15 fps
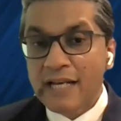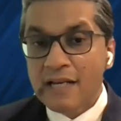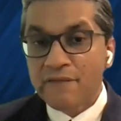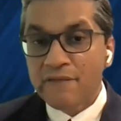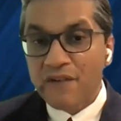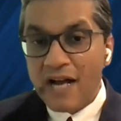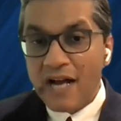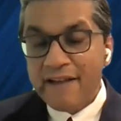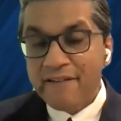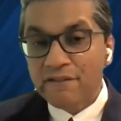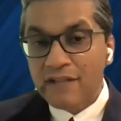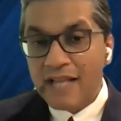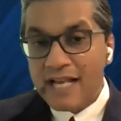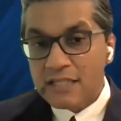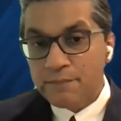And
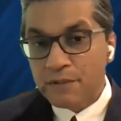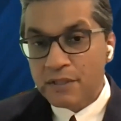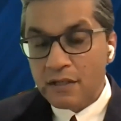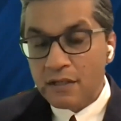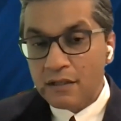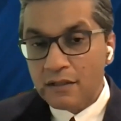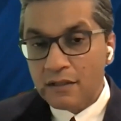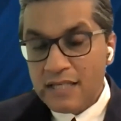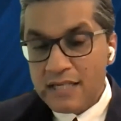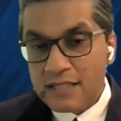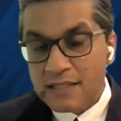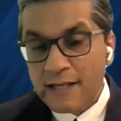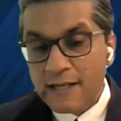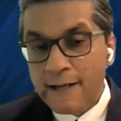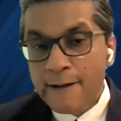5, last but not
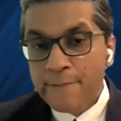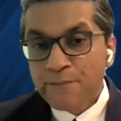least,